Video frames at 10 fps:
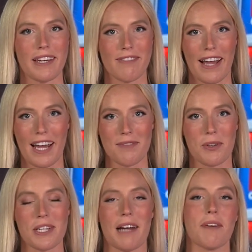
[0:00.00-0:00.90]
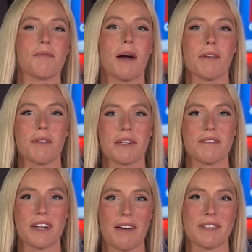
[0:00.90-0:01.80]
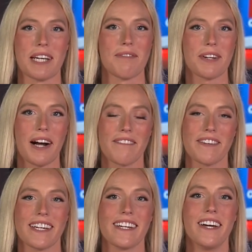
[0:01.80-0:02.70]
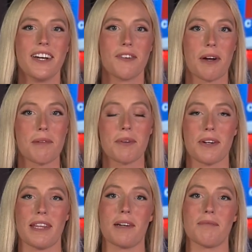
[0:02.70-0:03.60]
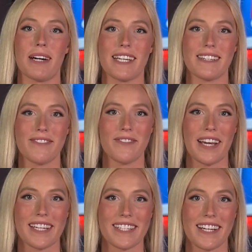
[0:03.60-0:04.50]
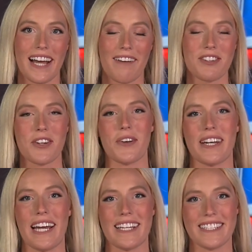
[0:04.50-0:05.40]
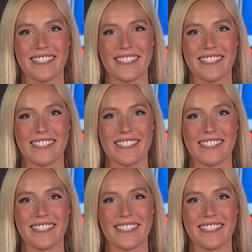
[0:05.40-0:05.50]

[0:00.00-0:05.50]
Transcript: If I had more time, I probably would have grabbed a cup of coffee and read a book there, but we had to have a show tonight.